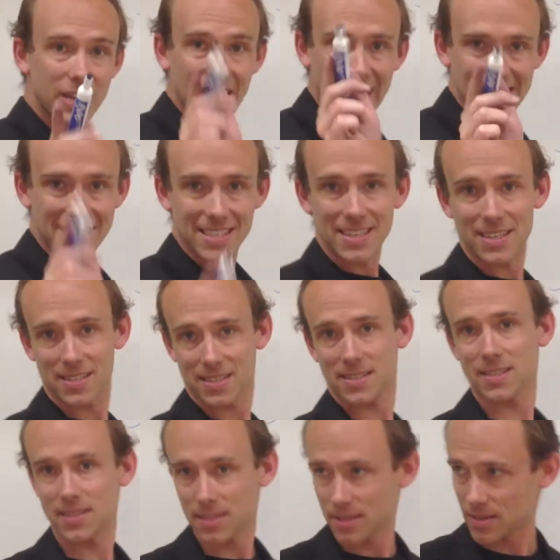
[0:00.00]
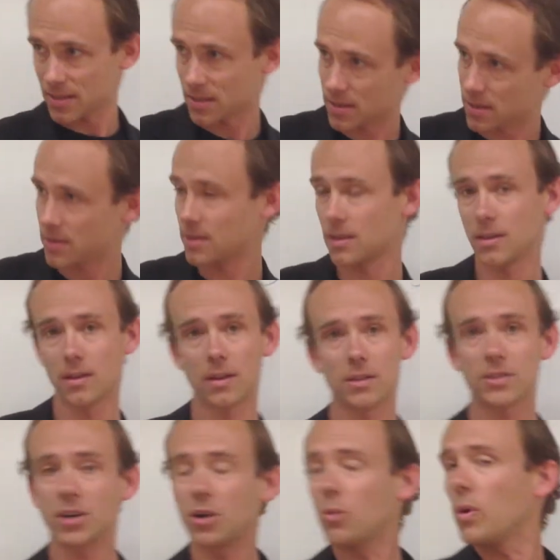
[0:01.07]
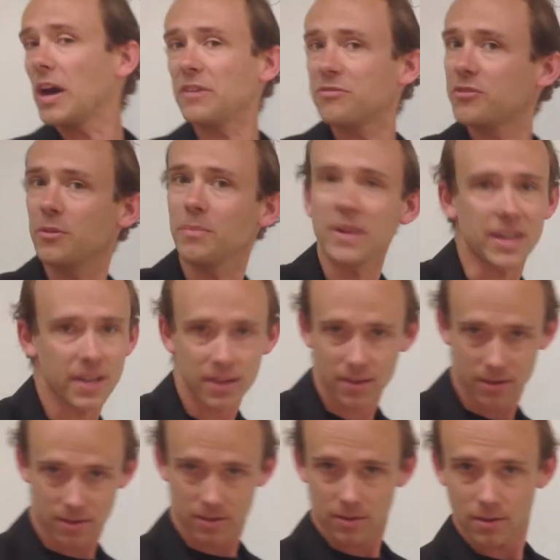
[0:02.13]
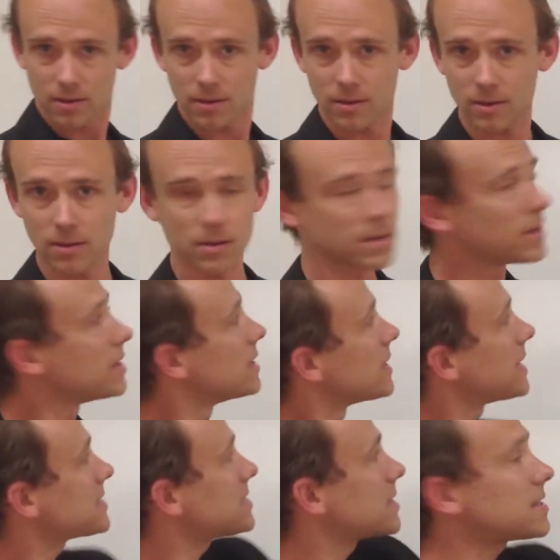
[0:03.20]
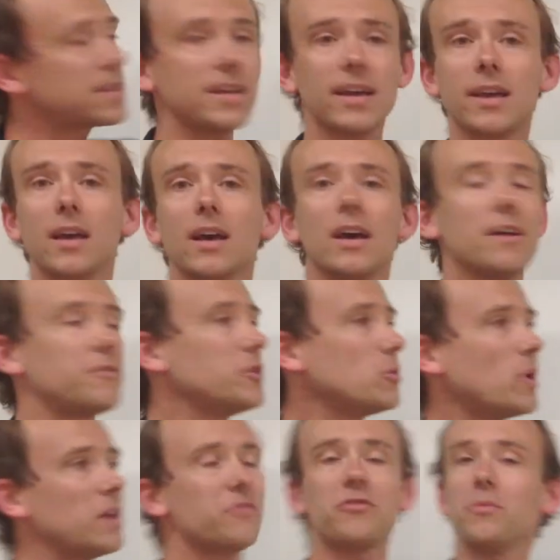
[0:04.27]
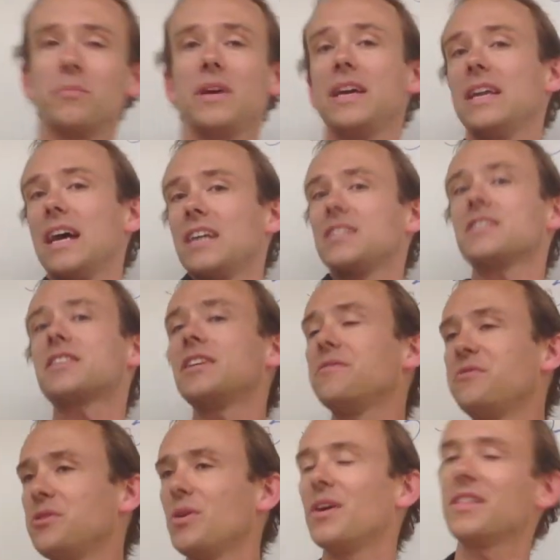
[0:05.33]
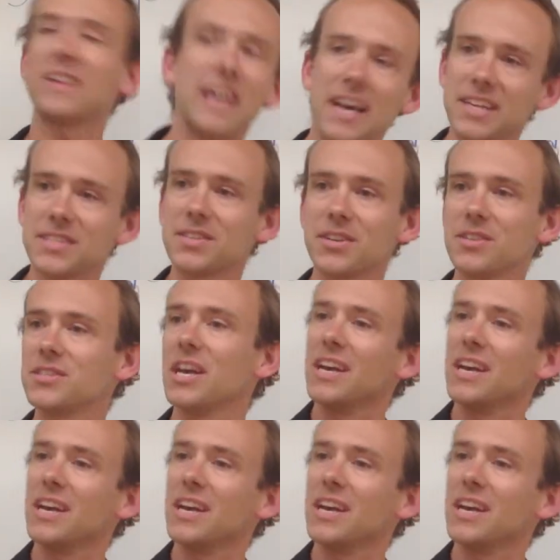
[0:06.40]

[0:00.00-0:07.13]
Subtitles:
got this. Don't wait for me. That's the thing. If you wait for me and I just give you all the answers,